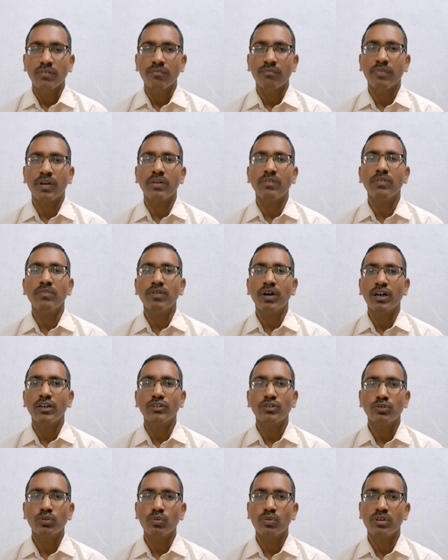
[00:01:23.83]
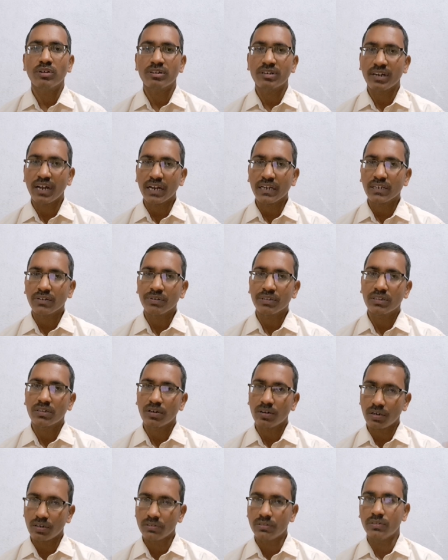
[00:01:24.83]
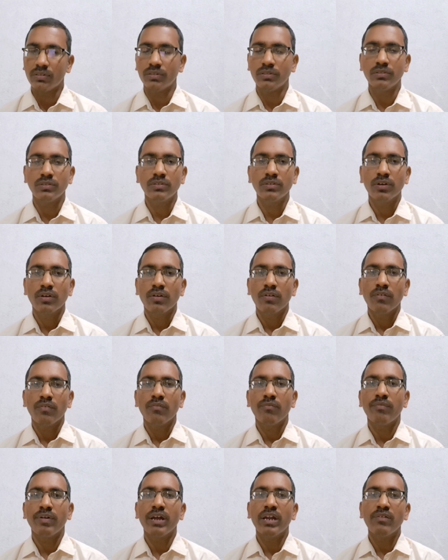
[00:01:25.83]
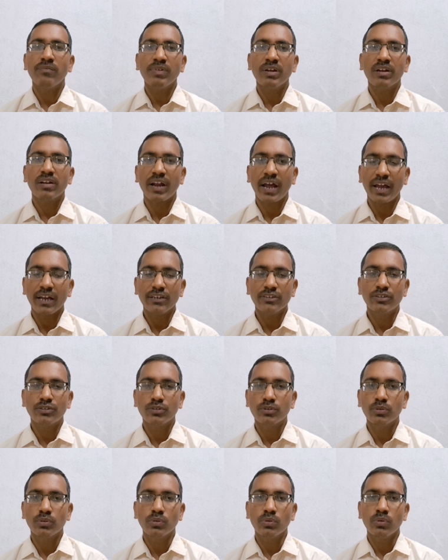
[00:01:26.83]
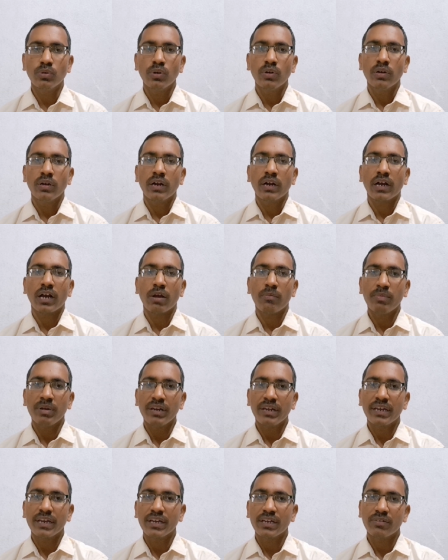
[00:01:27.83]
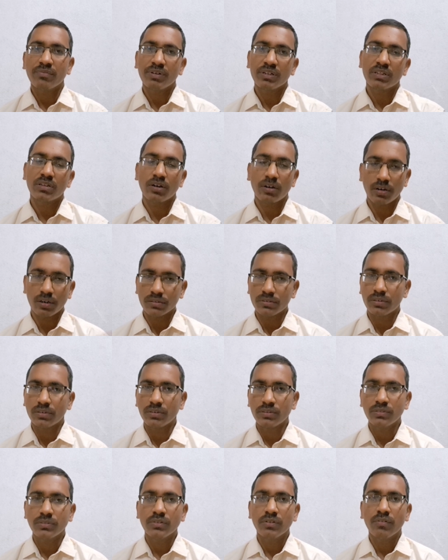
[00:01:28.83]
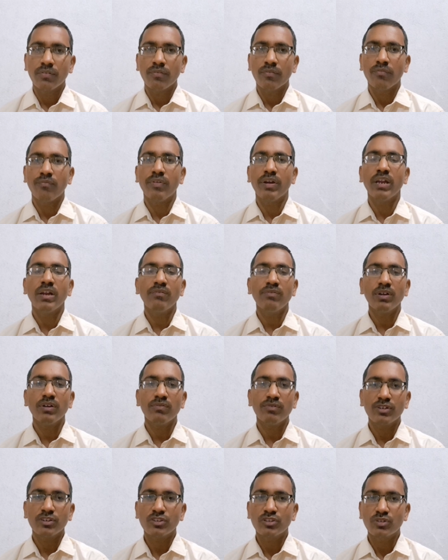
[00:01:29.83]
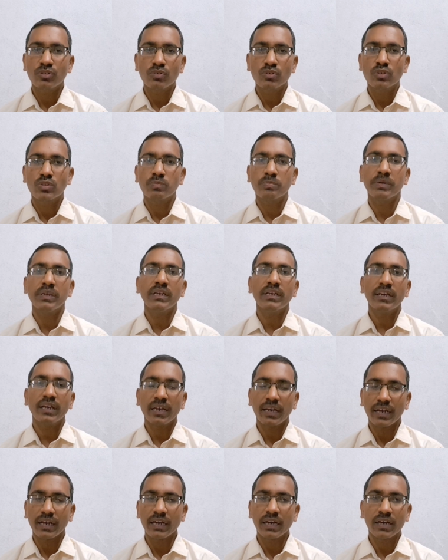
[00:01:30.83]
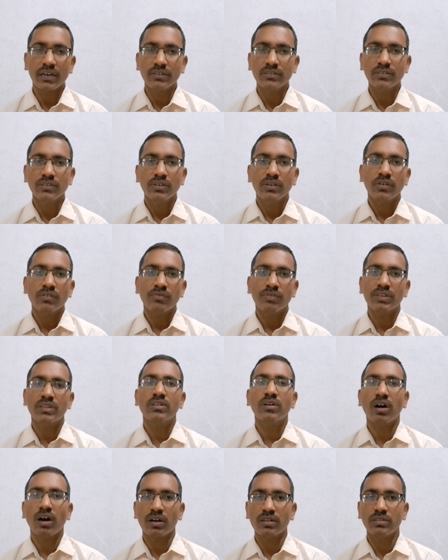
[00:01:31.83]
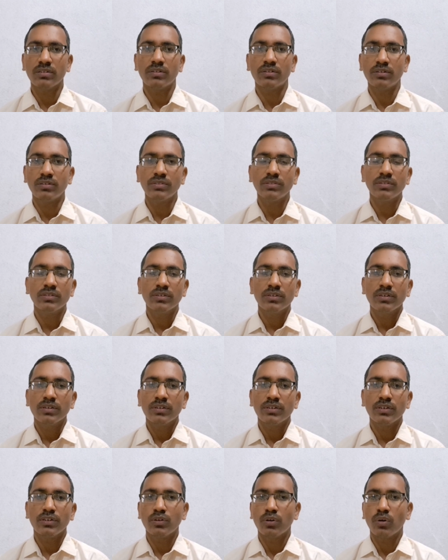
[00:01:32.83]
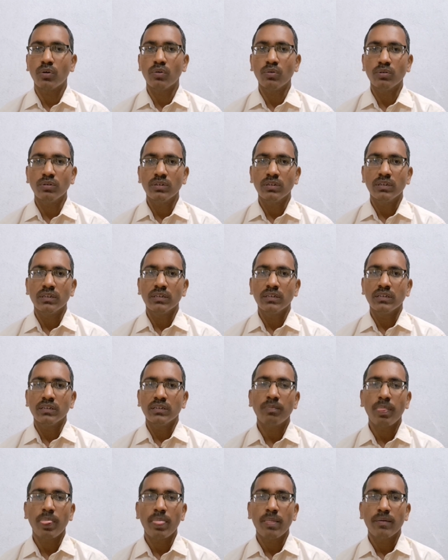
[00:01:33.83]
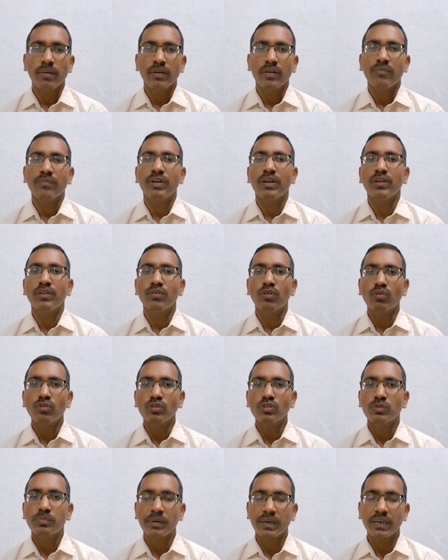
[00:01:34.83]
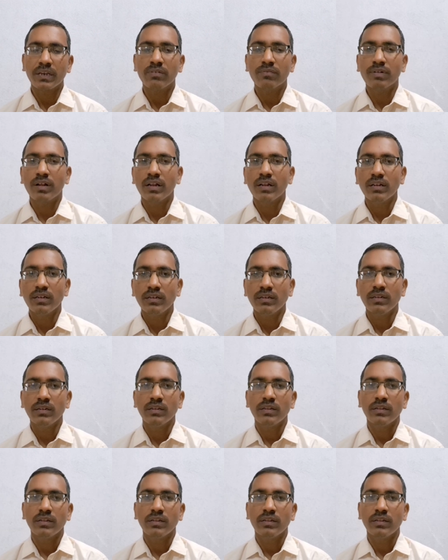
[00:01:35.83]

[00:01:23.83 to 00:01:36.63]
when we want to interact with others, when we like to communicate with others, when we wish to speak English with others, we don't speak well,